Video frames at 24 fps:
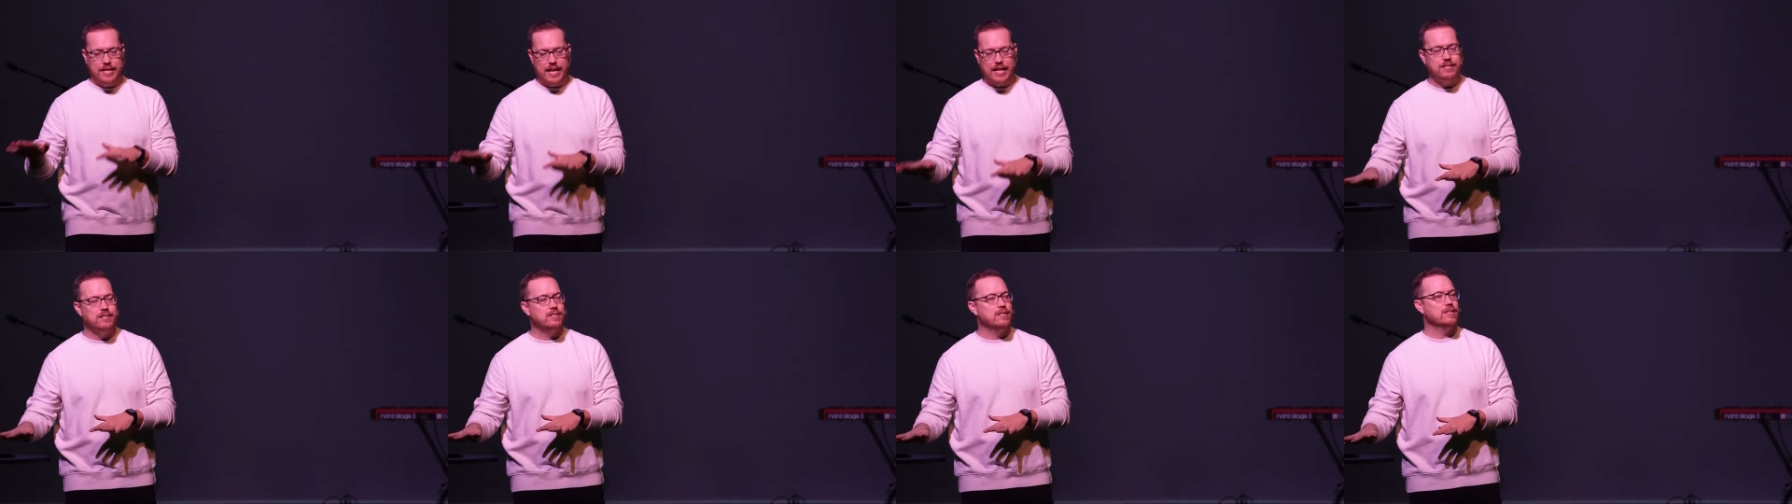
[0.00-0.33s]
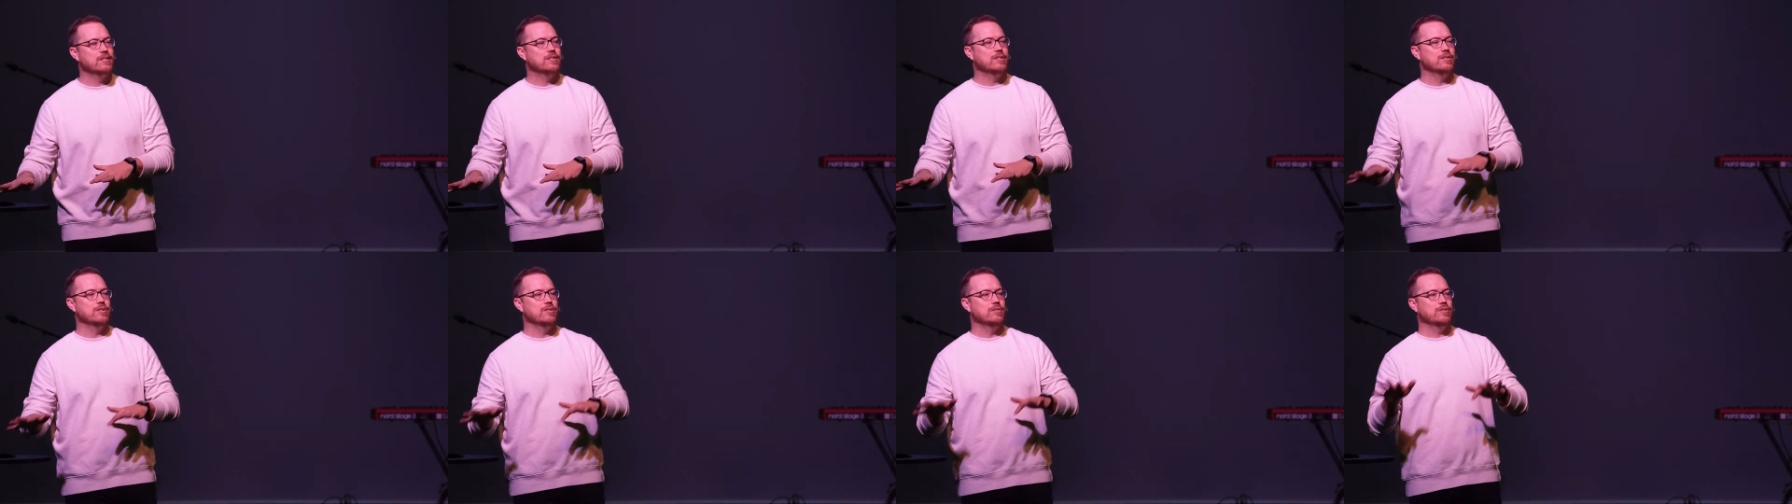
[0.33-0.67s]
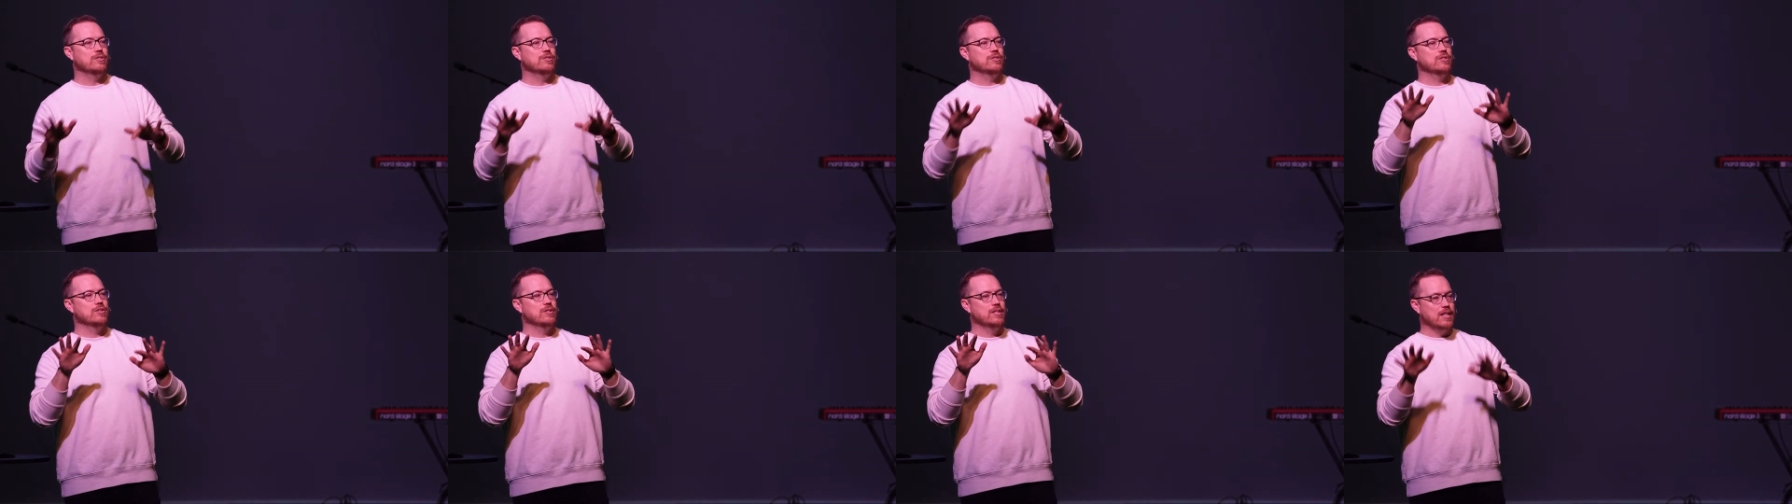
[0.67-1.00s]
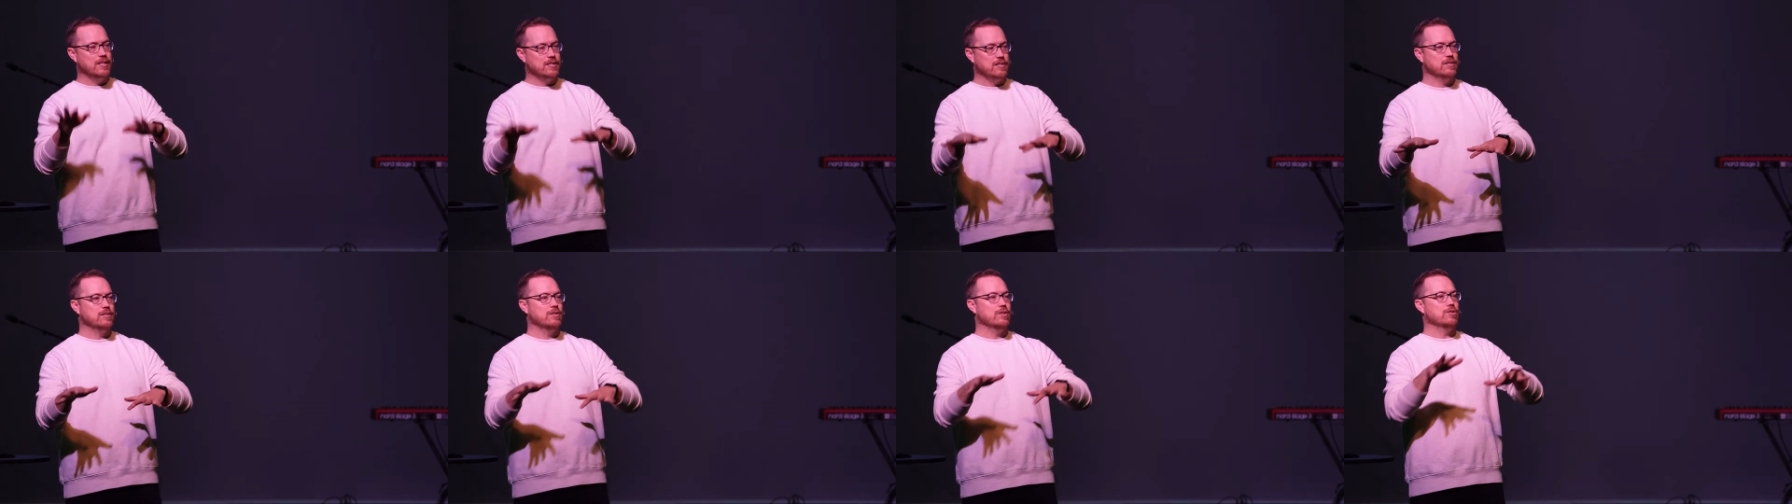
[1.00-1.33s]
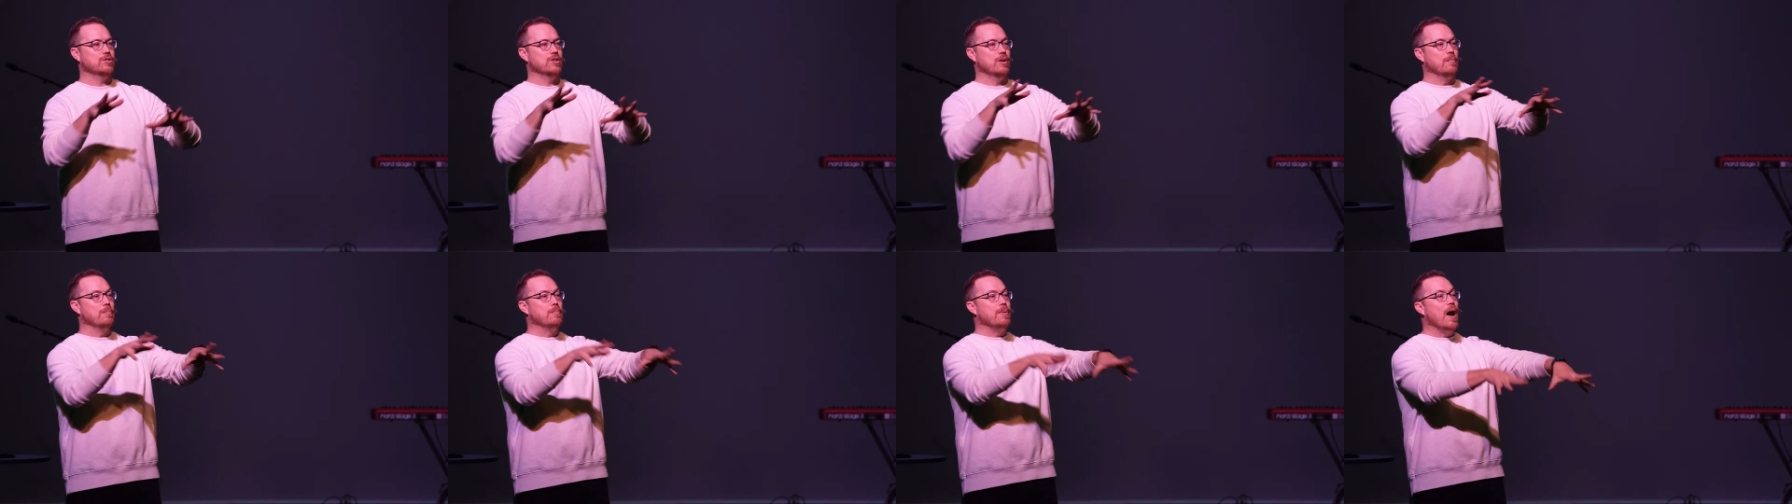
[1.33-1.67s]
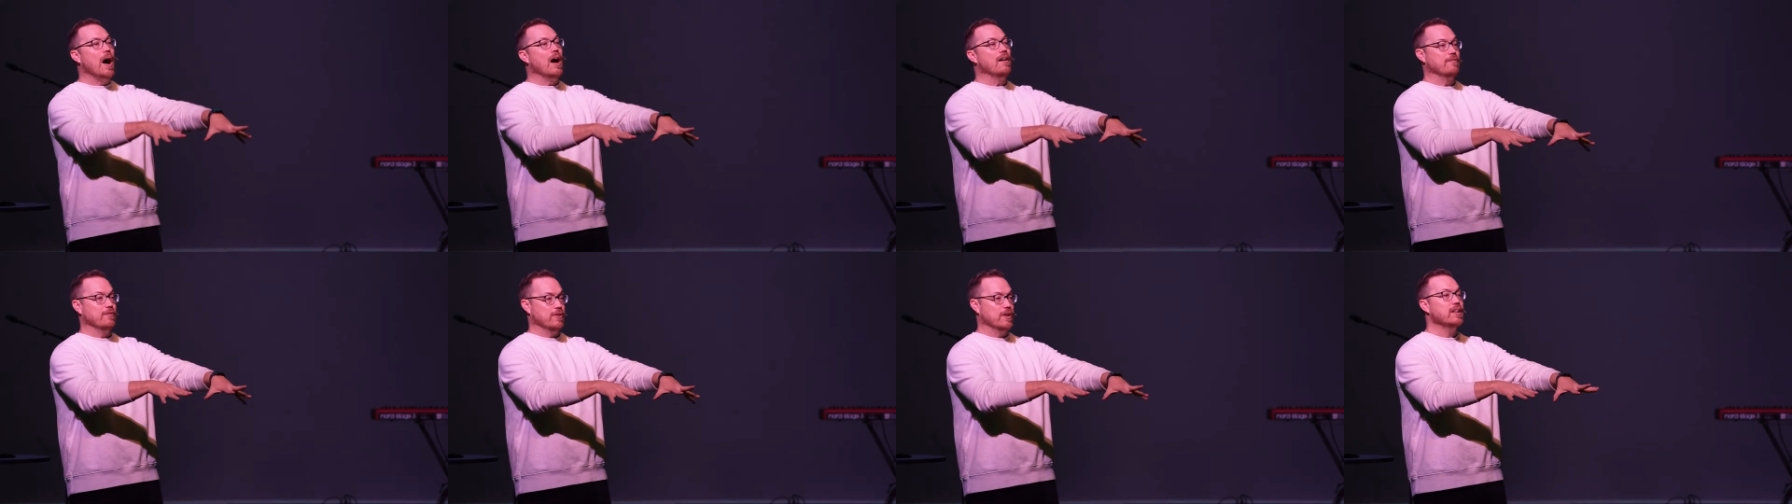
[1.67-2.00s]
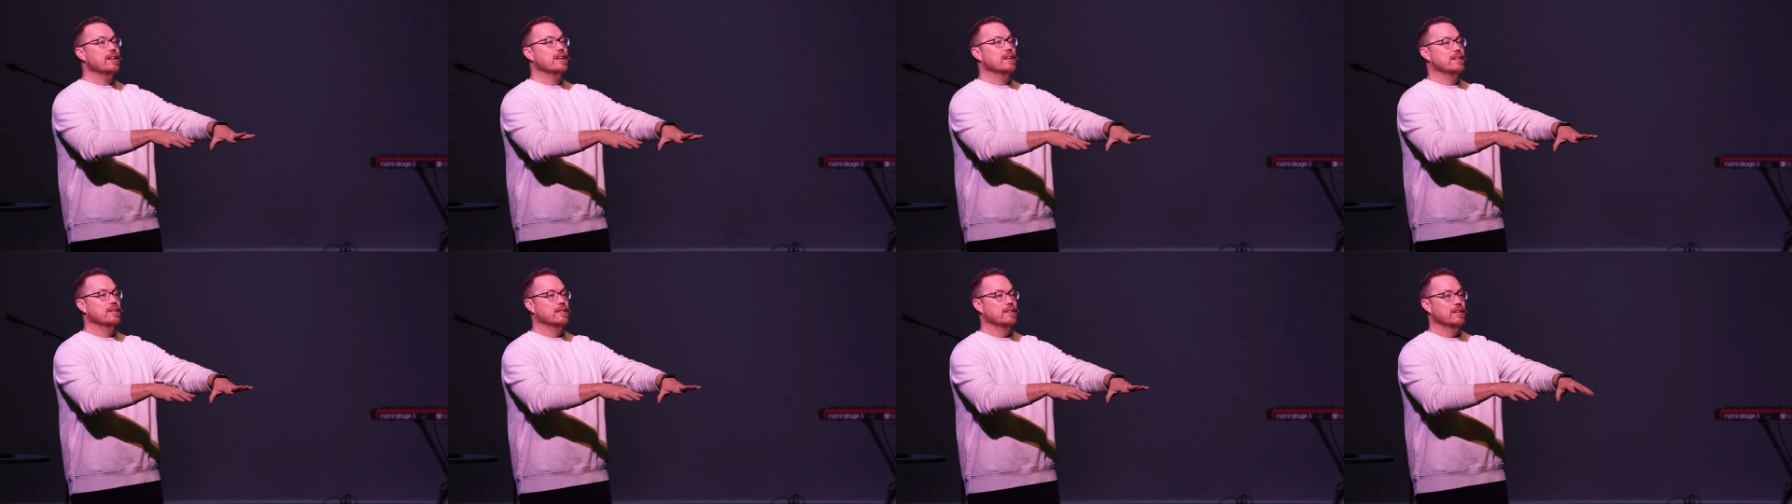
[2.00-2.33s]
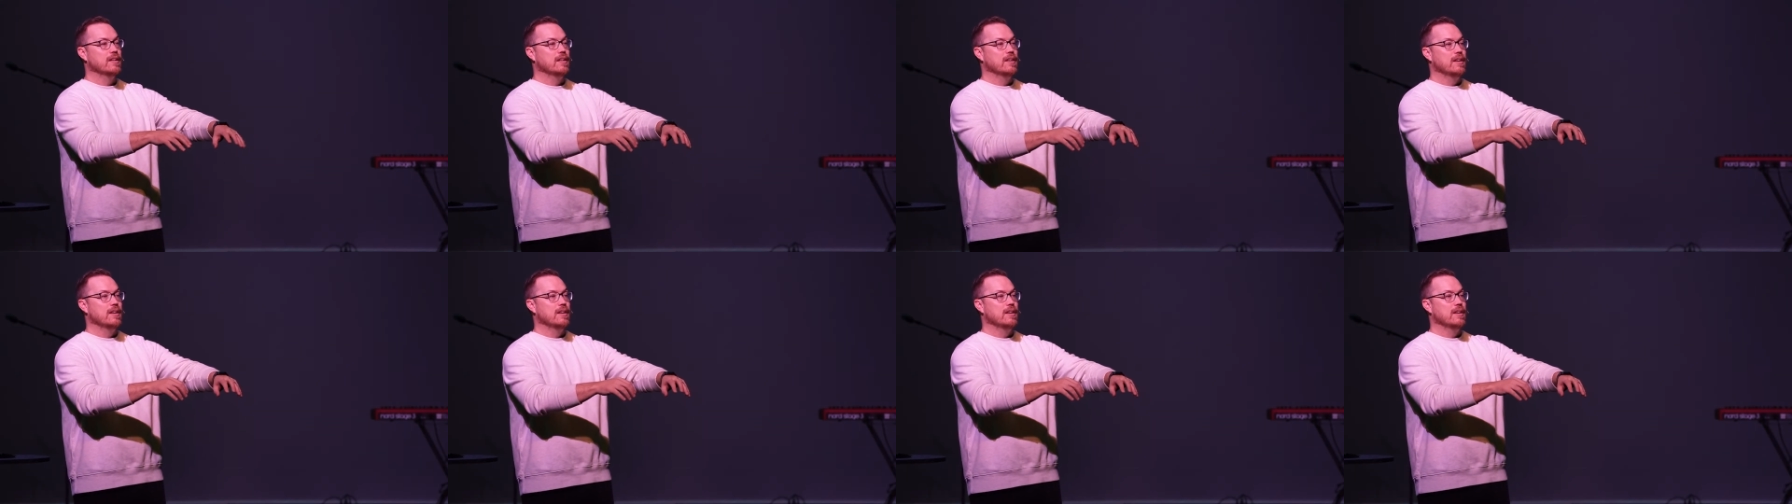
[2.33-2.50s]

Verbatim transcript: destitute, destitution and poverty.